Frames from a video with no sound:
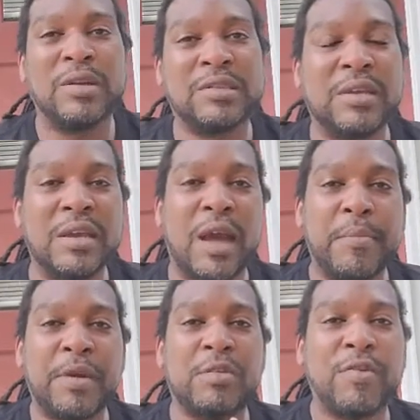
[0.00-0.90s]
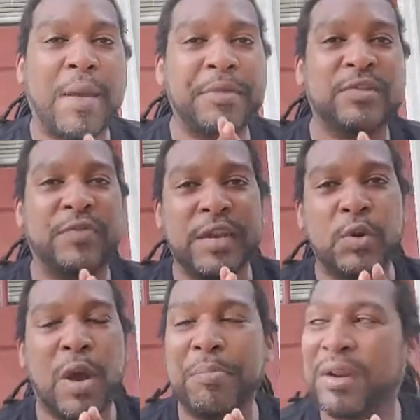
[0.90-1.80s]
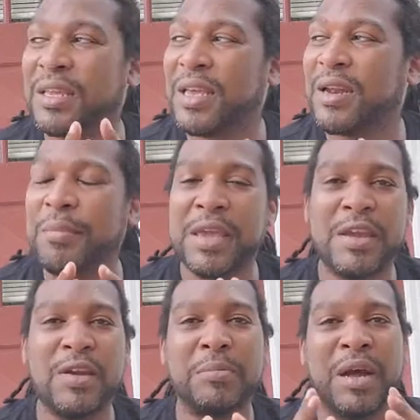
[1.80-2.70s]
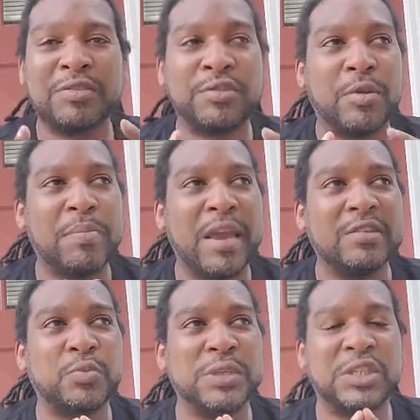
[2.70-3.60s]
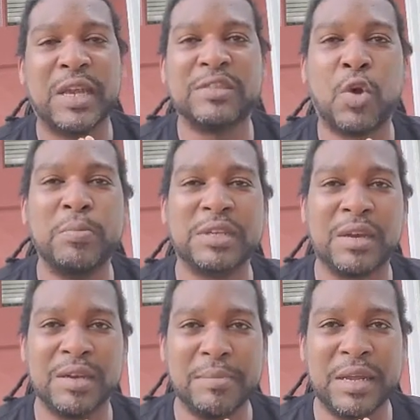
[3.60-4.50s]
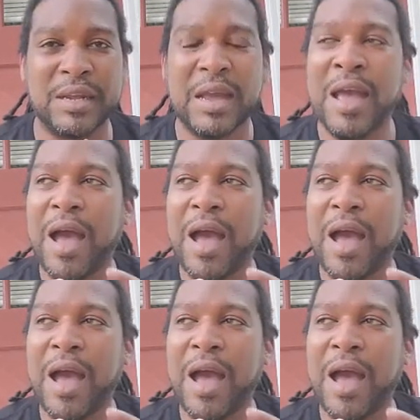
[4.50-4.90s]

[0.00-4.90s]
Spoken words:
again, I'm going to wrap this video up. But again, I'm Hudson On Bass with Chess Homes Unlimited.